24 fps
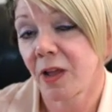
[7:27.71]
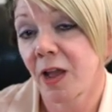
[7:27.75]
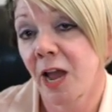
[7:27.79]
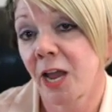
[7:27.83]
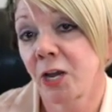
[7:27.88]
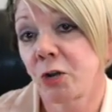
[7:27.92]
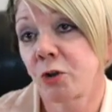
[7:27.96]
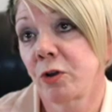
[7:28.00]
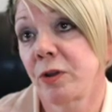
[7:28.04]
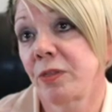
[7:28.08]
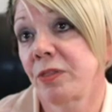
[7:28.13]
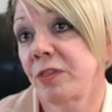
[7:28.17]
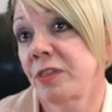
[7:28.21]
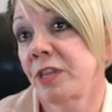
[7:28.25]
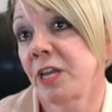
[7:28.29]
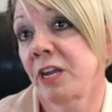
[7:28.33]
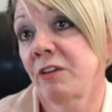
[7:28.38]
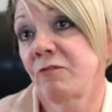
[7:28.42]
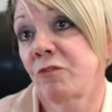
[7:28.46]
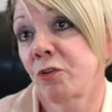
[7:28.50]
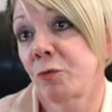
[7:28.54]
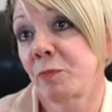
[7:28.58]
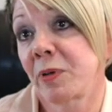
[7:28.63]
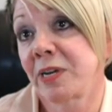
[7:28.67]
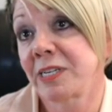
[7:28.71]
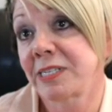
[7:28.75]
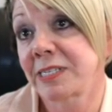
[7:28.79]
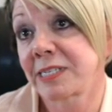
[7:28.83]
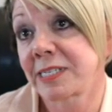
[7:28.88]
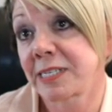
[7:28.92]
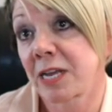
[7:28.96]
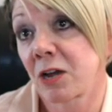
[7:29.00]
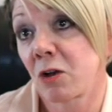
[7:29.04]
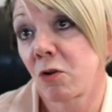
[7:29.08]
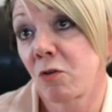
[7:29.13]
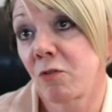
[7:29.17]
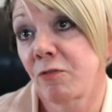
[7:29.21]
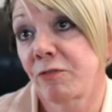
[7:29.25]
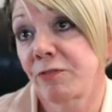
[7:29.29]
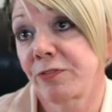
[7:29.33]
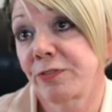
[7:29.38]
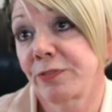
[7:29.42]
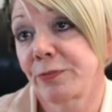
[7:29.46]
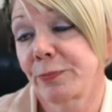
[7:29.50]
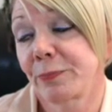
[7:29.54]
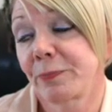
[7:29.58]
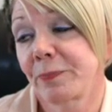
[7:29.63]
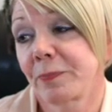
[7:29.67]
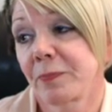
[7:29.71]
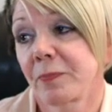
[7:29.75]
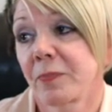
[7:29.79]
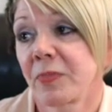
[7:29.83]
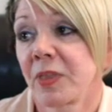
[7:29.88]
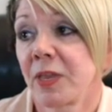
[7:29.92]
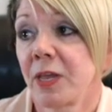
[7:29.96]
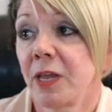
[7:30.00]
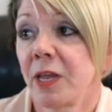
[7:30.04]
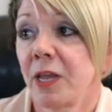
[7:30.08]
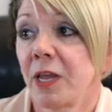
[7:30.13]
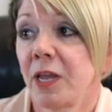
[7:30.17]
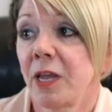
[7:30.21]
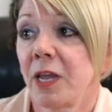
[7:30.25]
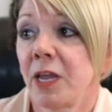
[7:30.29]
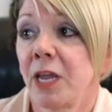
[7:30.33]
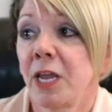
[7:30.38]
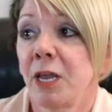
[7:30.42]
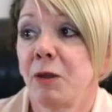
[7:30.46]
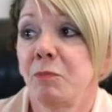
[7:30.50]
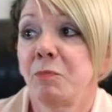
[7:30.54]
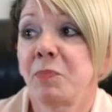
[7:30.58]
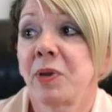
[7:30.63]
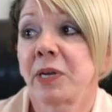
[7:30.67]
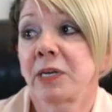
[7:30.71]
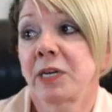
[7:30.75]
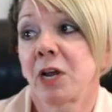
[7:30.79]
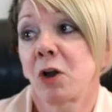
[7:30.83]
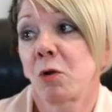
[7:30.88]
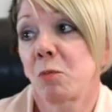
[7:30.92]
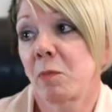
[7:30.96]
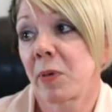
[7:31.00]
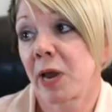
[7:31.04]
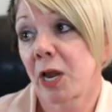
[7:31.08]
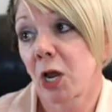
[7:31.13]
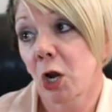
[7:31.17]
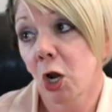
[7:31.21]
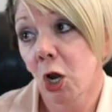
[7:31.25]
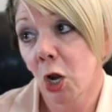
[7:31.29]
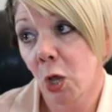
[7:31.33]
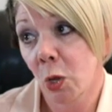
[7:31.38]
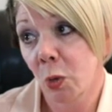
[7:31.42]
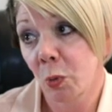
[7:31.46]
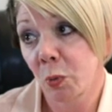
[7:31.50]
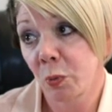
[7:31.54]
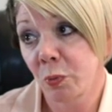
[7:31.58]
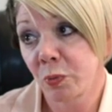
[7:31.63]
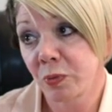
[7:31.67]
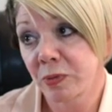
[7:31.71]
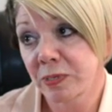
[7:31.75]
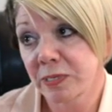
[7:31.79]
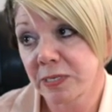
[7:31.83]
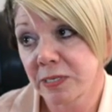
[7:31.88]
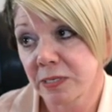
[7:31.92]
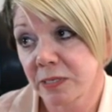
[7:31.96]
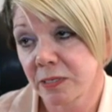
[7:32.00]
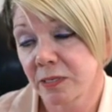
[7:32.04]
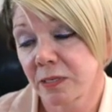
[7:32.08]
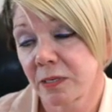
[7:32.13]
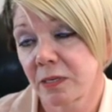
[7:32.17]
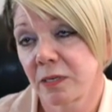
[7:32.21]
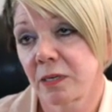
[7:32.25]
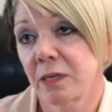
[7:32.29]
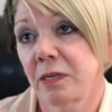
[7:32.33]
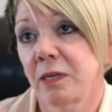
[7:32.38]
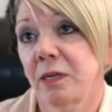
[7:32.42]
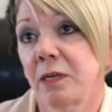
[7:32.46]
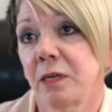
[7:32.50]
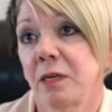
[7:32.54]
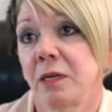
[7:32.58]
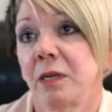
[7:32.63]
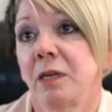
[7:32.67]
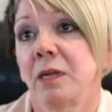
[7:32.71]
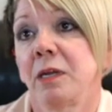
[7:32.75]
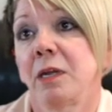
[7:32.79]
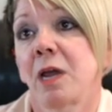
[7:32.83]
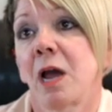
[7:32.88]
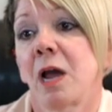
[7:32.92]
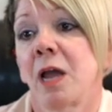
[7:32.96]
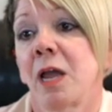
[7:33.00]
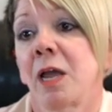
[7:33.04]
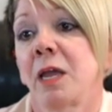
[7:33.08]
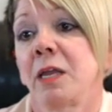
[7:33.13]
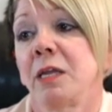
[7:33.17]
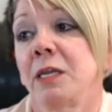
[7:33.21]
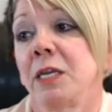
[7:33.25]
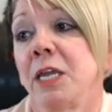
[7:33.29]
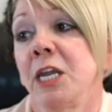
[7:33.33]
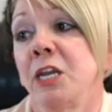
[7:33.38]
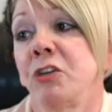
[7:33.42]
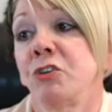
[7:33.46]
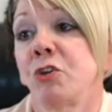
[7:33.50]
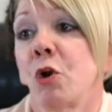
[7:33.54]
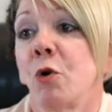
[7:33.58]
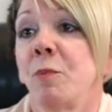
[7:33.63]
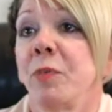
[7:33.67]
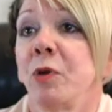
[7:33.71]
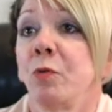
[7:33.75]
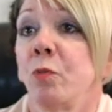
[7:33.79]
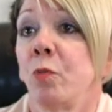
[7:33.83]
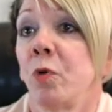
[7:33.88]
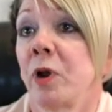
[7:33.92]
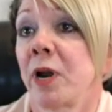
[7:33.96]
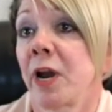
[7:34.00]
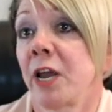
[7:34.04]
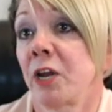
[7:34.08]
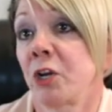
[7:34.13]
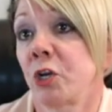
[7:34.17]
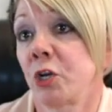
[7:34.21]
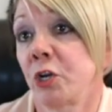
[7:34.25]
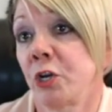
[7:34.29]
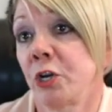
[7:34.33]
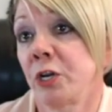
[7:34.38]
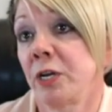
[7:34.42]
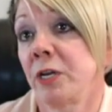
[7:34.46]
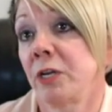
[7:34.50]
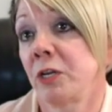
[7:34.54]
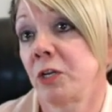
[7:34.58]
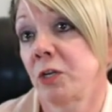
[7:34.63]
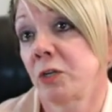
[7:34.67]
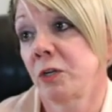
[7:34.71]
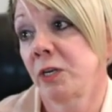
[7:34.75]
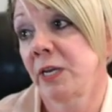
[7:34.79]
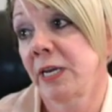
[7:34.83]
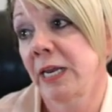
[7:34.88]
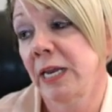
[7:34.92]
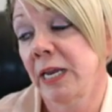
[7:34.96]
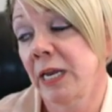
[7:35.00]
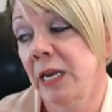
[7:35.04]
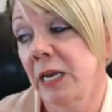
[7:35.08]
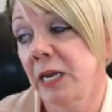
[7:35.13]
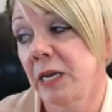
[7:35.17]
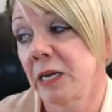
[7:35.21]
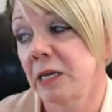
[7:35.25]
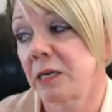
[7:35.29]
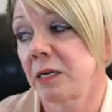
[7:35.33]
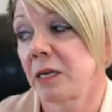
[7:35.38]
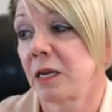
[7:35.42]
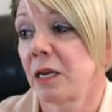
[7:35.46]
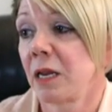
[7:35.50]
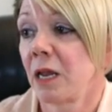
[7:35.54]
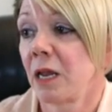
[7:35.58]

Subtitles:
I couldn't think for myself. He picked out my clothes. He told me what I could and couldn't eat.